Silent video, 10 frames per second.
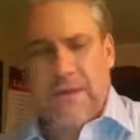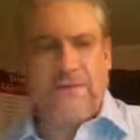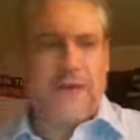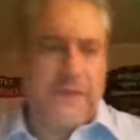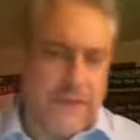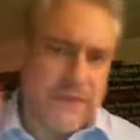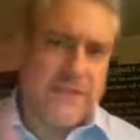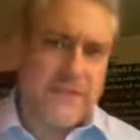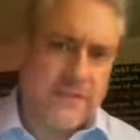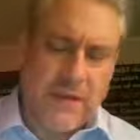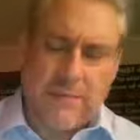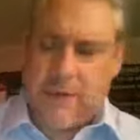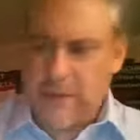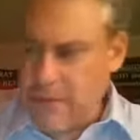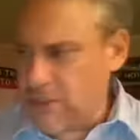their father, their sister, their
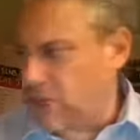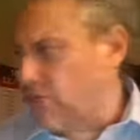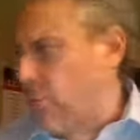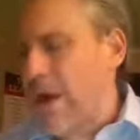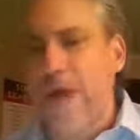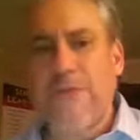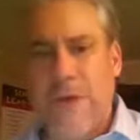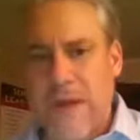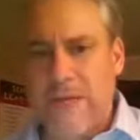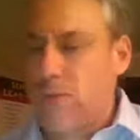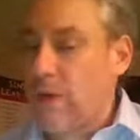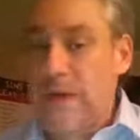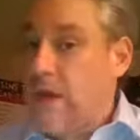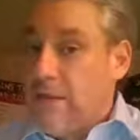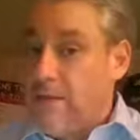brother, their children, whatever it is,
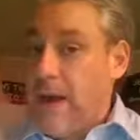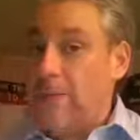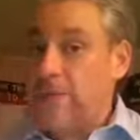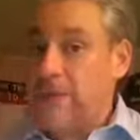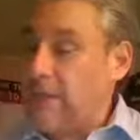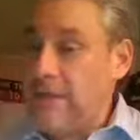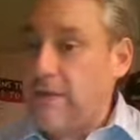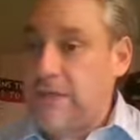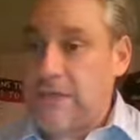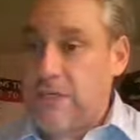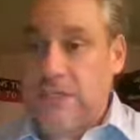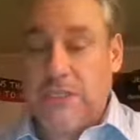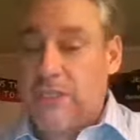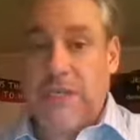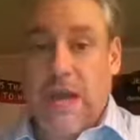when the Bible's clear that Jesus
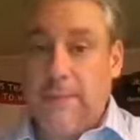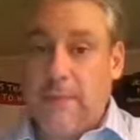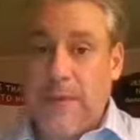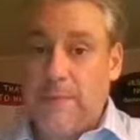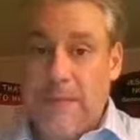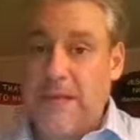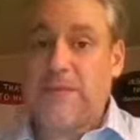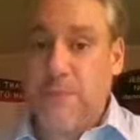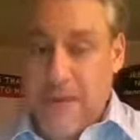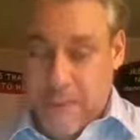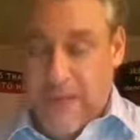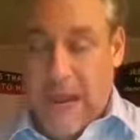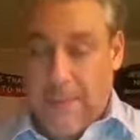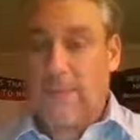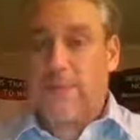didn't come to bring peace, but he
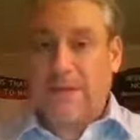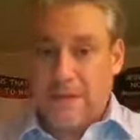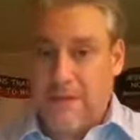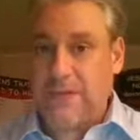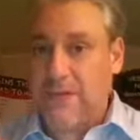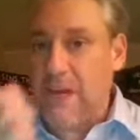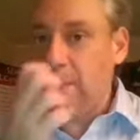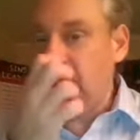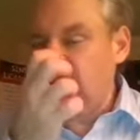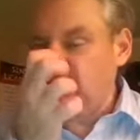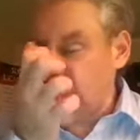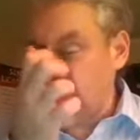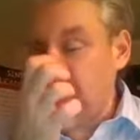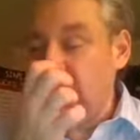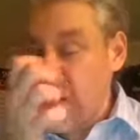came to bring division. Amen? As I
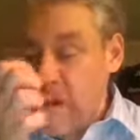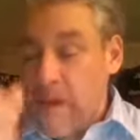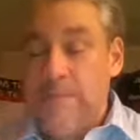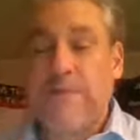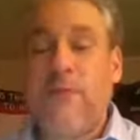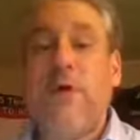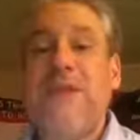said before,